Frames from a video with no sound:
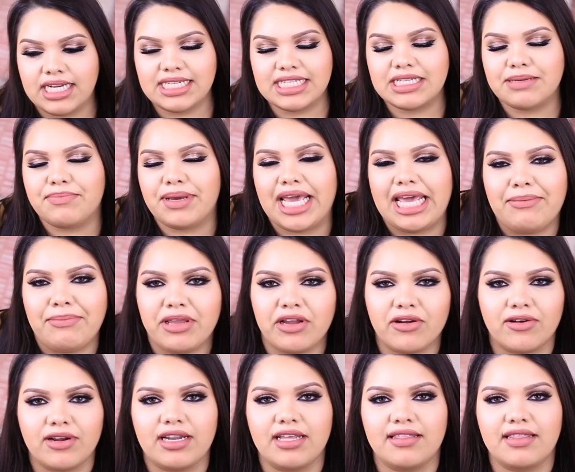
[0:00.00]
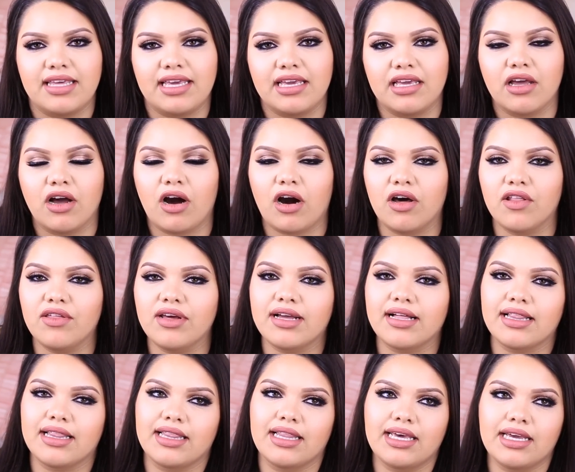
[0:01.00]
It doesn't pay me or anything. All the
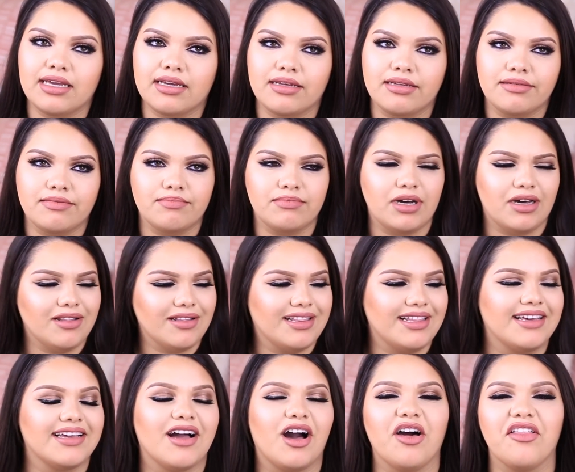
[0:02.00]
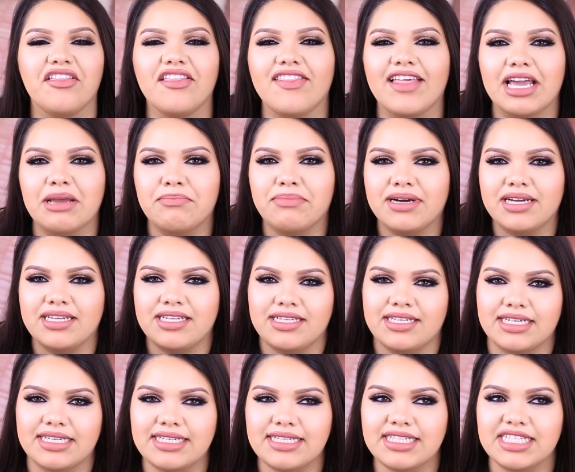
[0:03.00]
click, all the click, all the like button
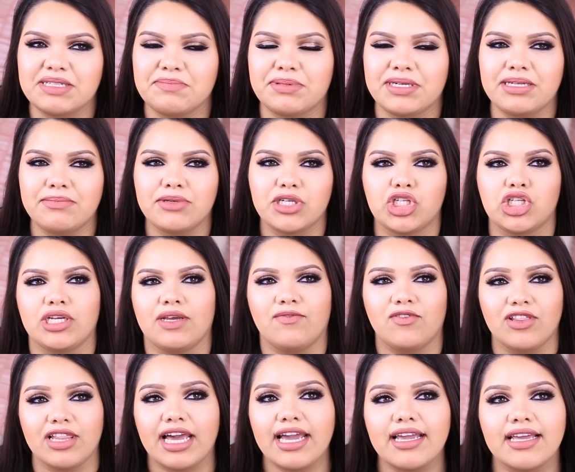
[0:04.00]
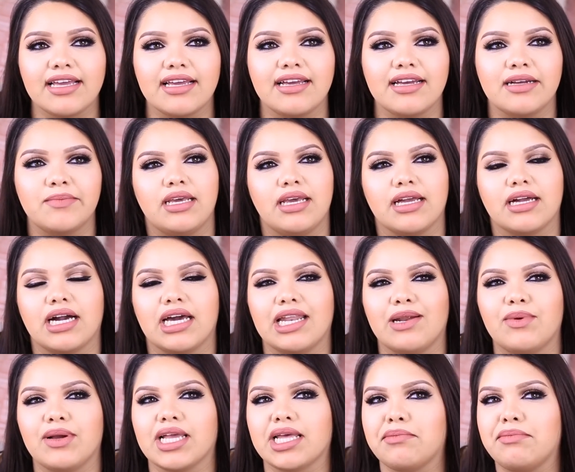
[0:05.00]
does is pretty much if you like it, it kind
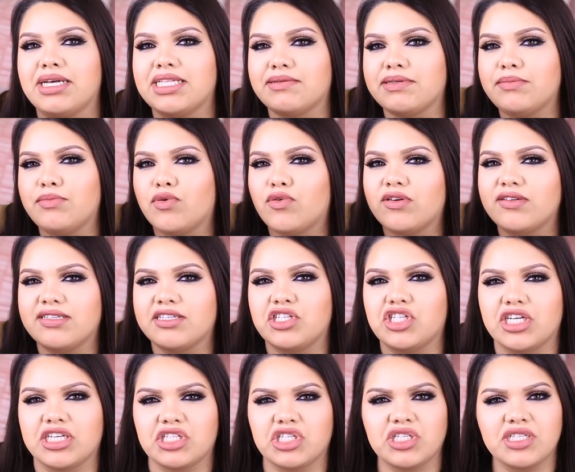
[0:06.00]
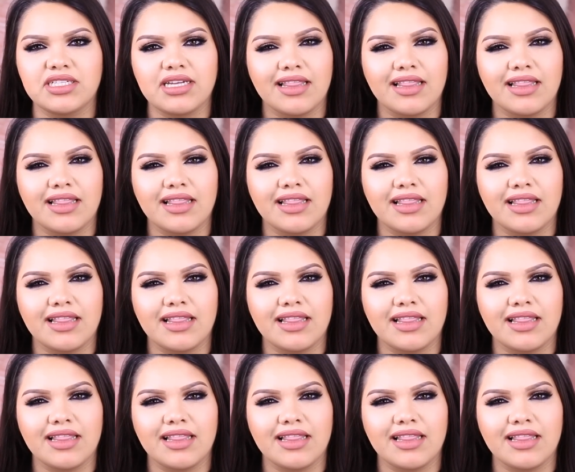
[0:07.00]
of recommends me more and suggestions.